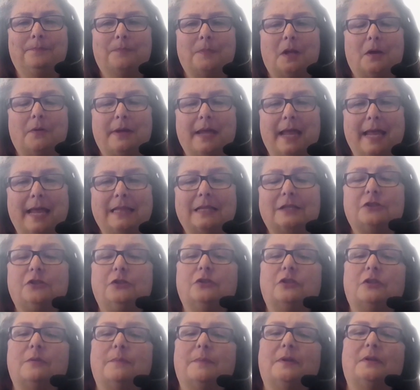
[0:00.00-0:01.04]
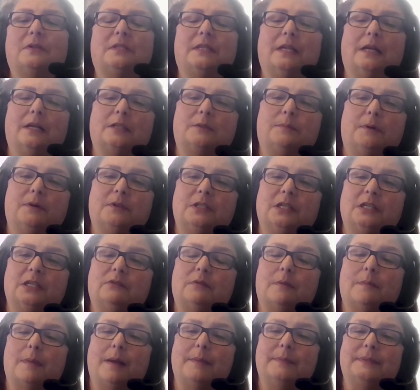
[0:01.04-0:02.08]
Okay, let's use some of those sales proceeds
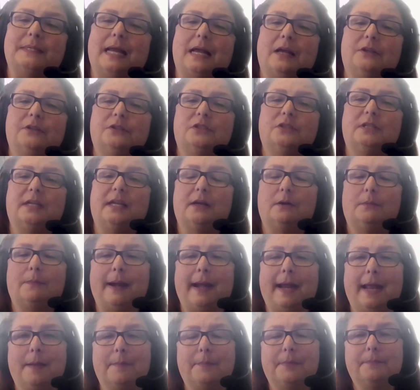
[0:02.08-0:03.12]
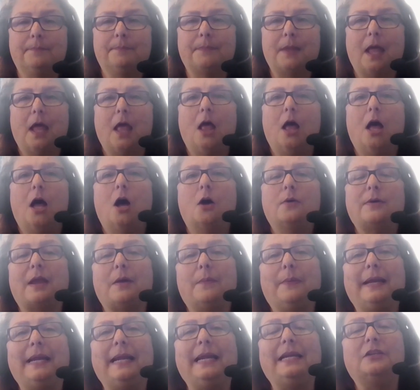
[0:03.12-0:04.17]
from mom's house to get a ramp. Okay,
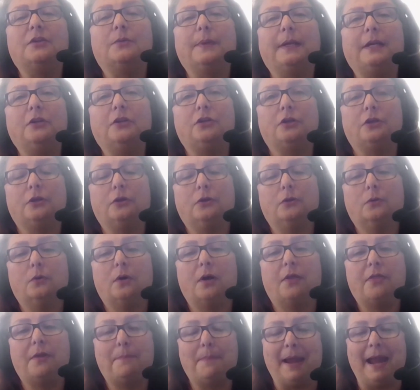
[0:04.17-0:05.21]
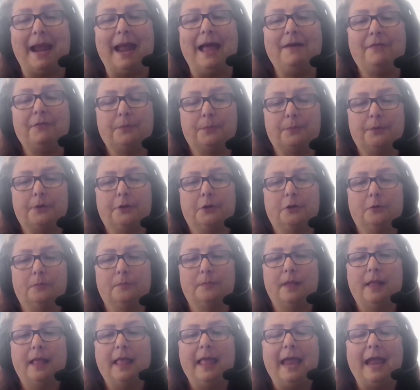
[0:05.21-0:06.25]
we need to redo the
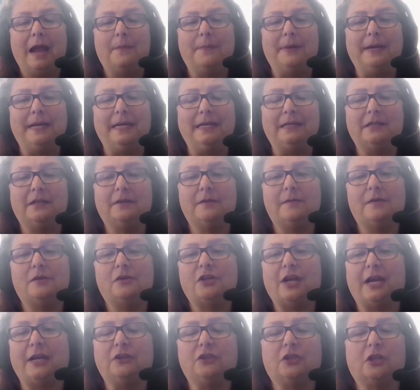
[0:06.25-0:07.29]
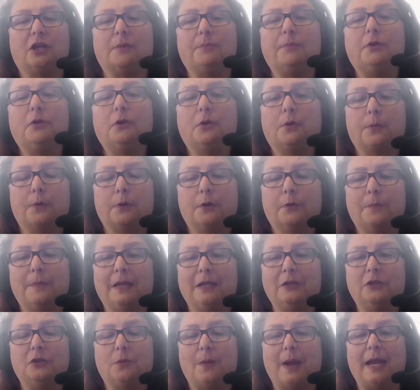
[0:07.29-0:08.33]
bathroom and we need to change the computer room
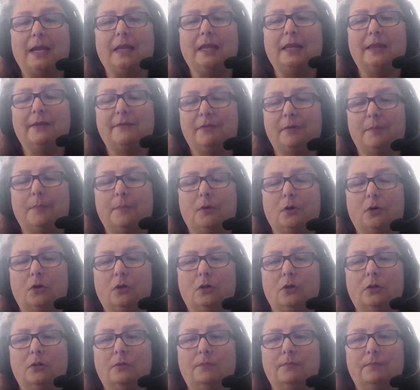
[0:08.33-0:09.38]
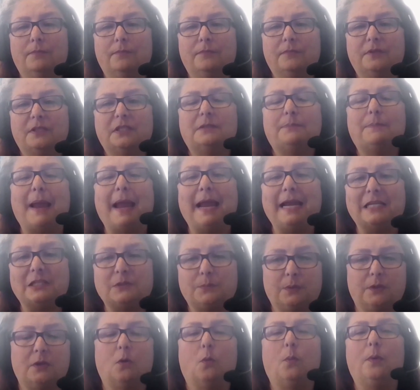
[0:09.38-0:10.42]
into a livable
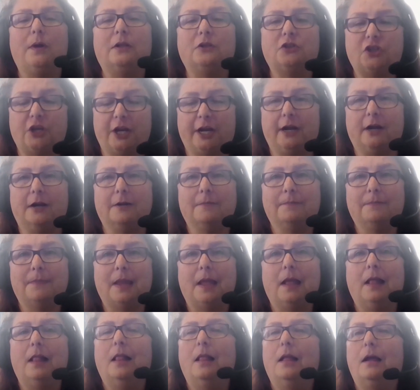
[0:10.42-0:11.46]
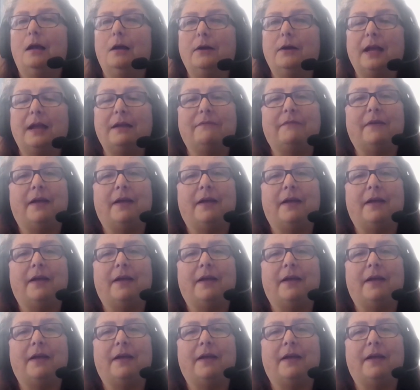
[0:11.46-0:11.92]
space with a wheelchair. Okay,